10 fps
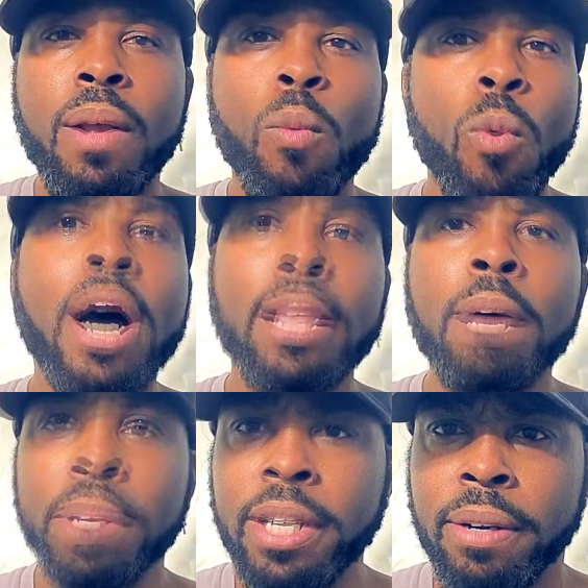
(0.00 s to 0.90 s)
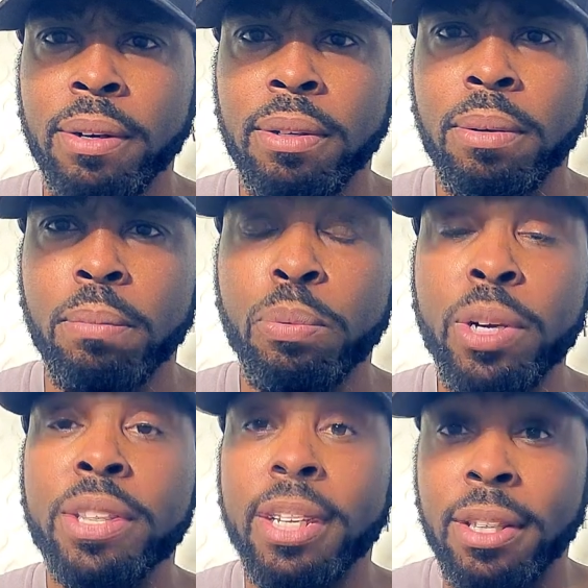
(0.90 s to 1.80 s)
while I'm here
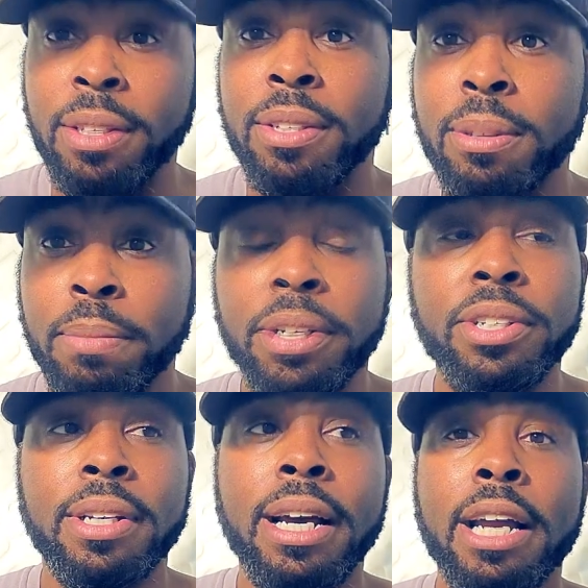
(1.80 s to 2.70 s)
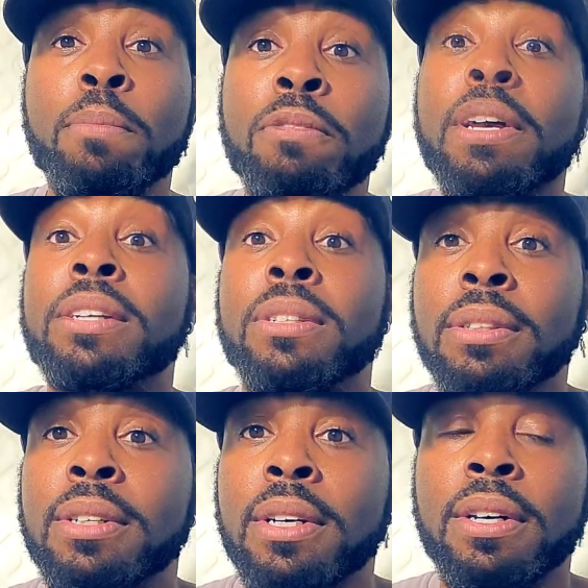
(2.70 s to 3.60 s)
breathing in this dimension, I am a
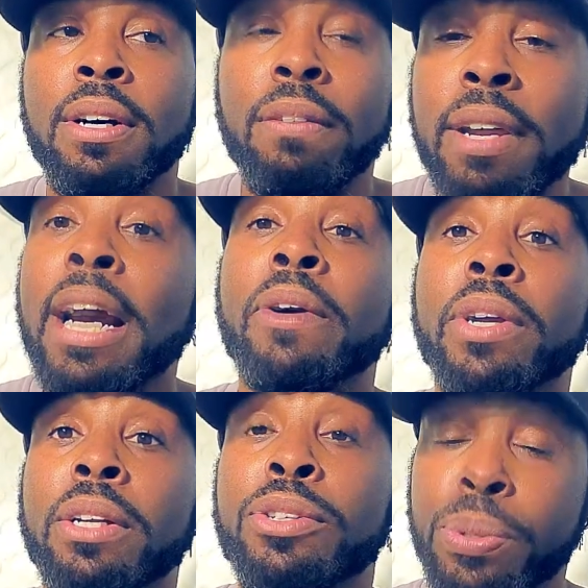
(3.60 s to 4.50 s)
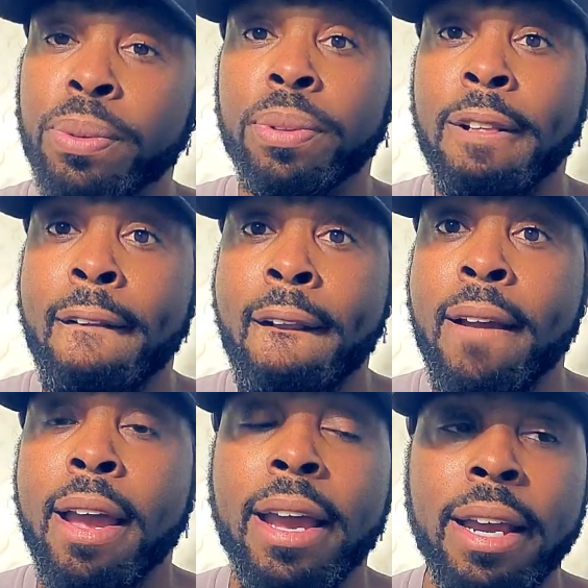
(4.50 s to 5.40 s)
vessel of carrying truth.
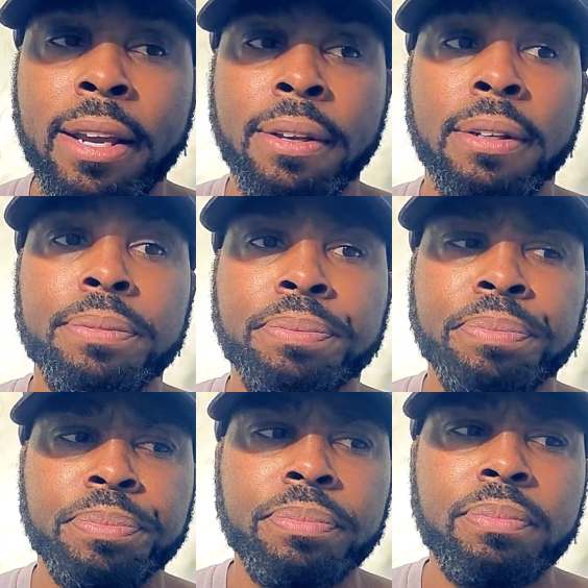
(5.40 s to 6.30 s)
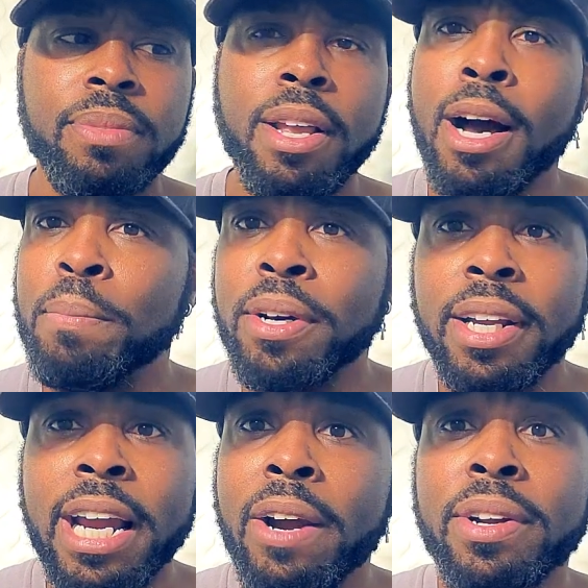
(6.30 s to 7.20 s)
And I'm going
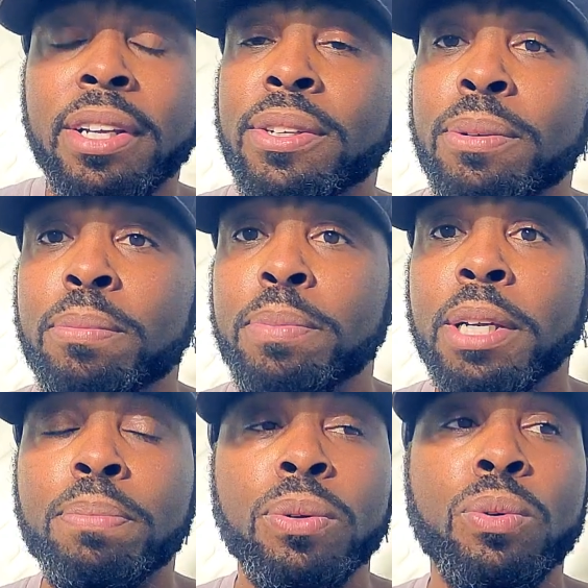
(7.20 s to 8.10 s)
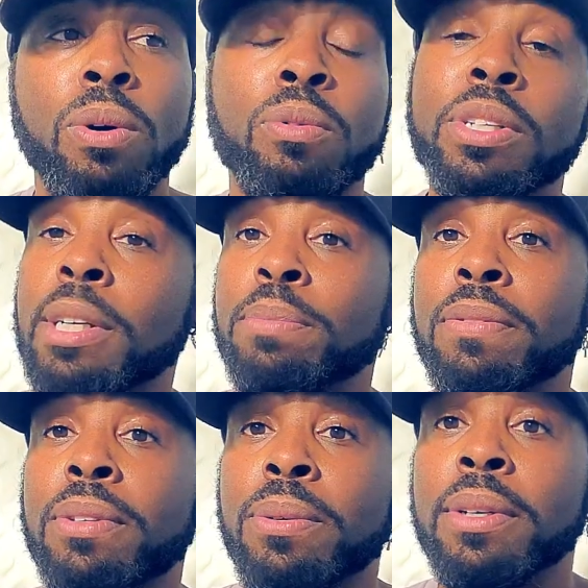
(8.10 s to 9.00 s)
to carry it to people who are
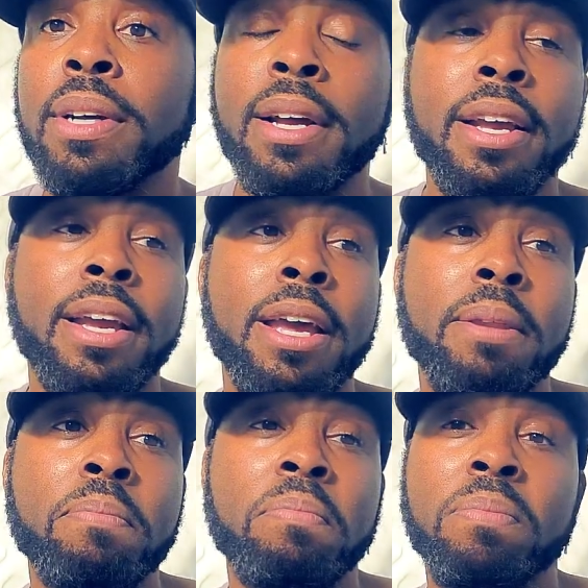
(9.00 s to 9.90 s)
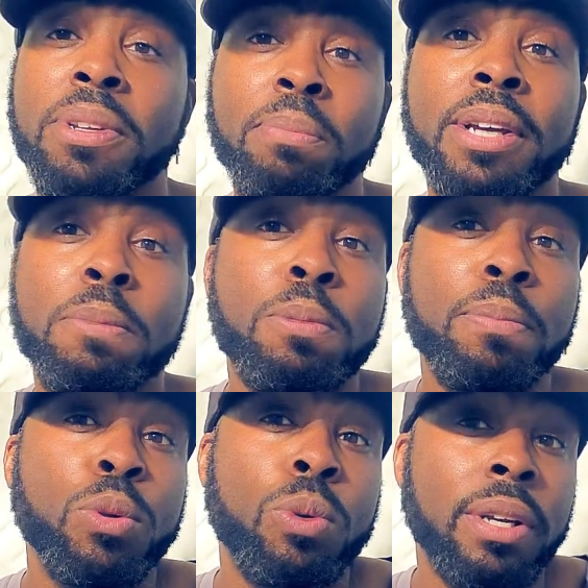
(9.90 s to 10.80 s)
receptive to it, and sometimes
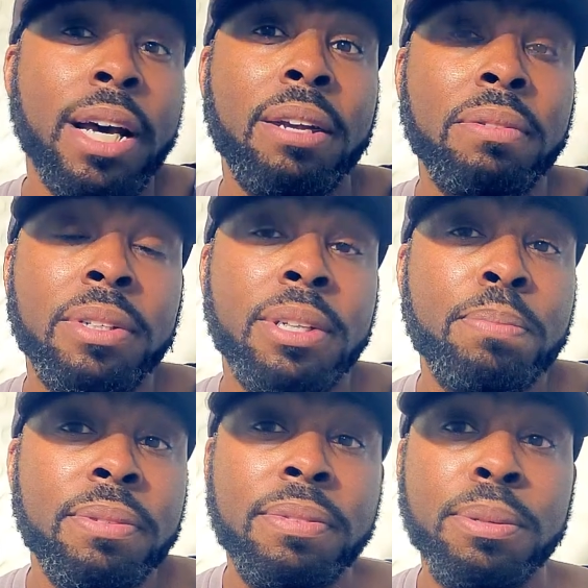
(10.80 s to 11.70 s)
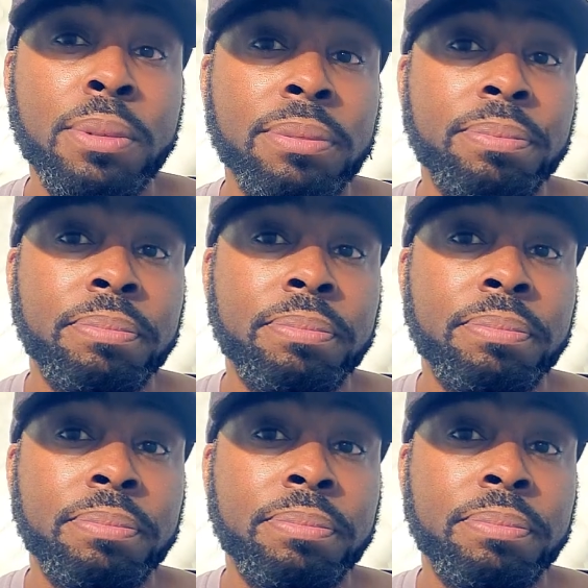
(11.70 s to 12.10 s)
people who are not receptive to it.